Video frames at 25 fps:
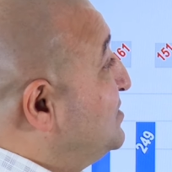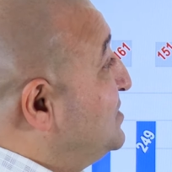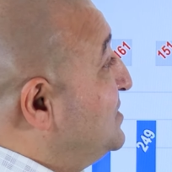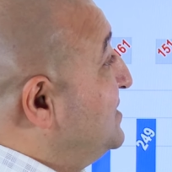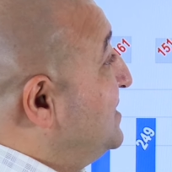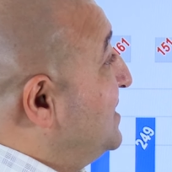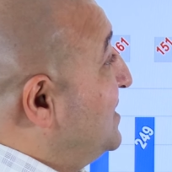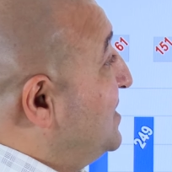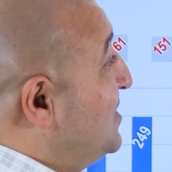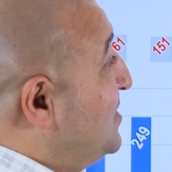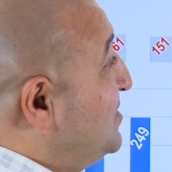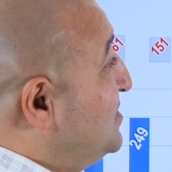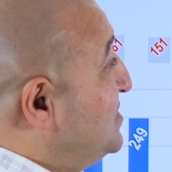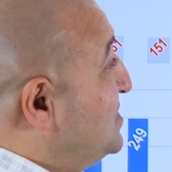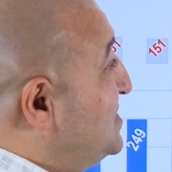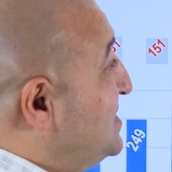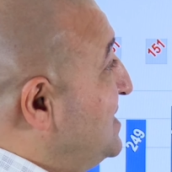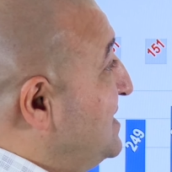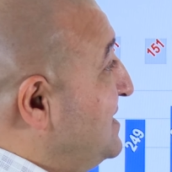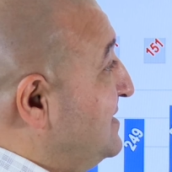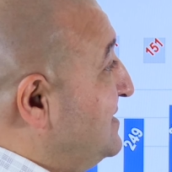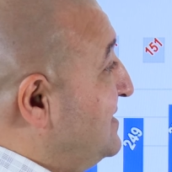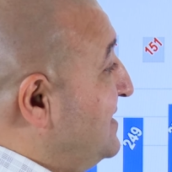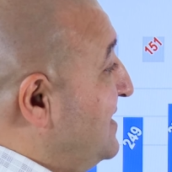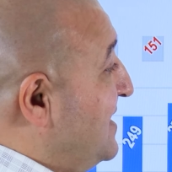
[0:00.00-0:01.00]
to
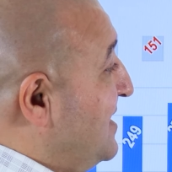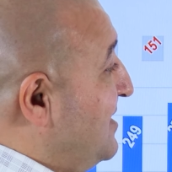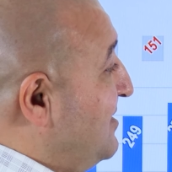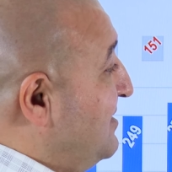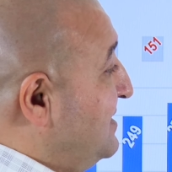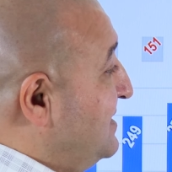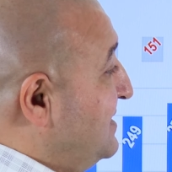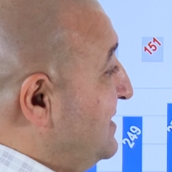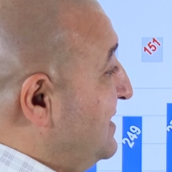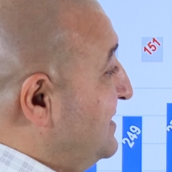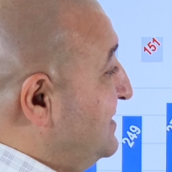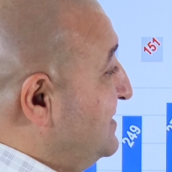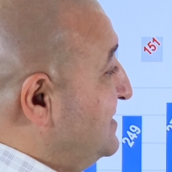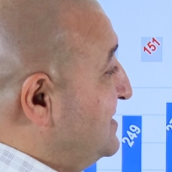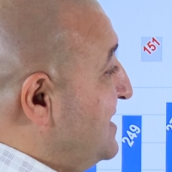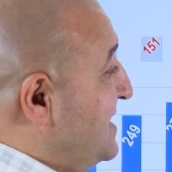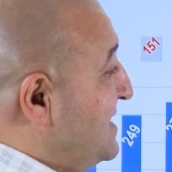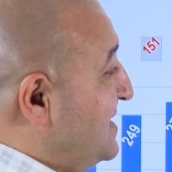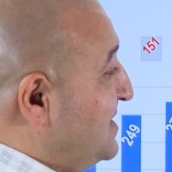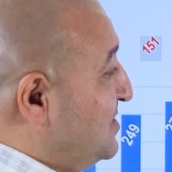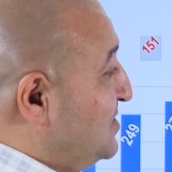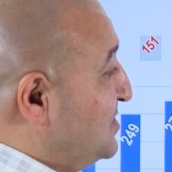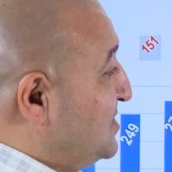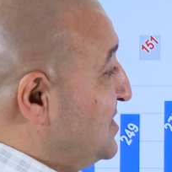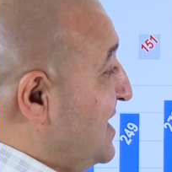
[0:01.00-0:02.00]
negotiate there and, and
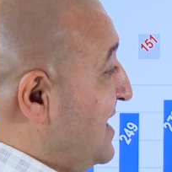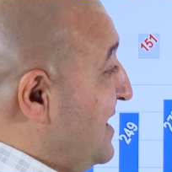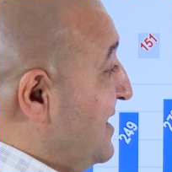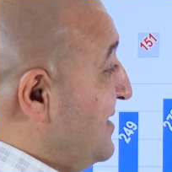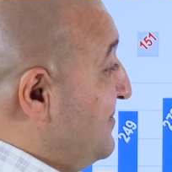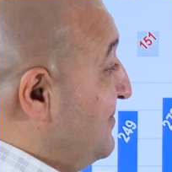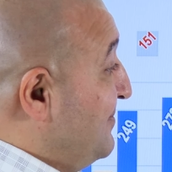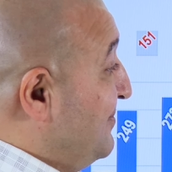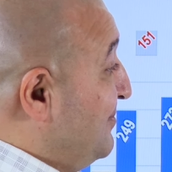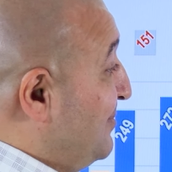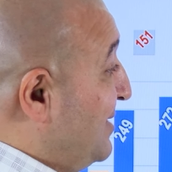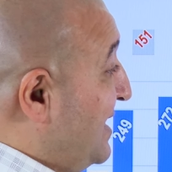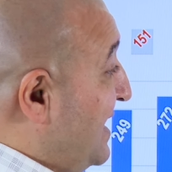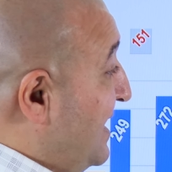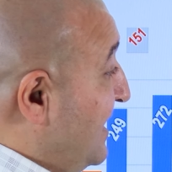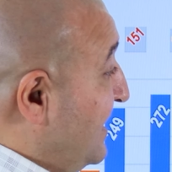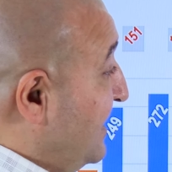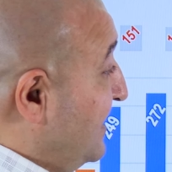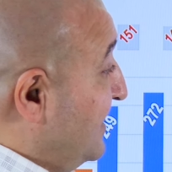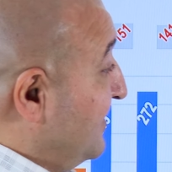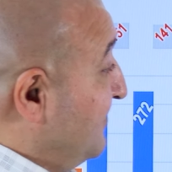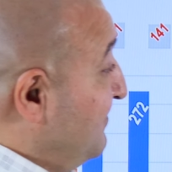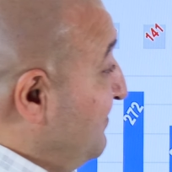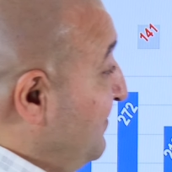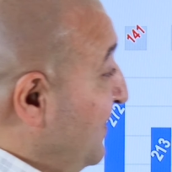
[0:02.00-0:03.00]
take your time
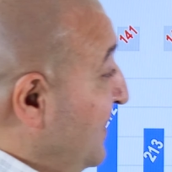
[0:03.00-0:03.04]
buying.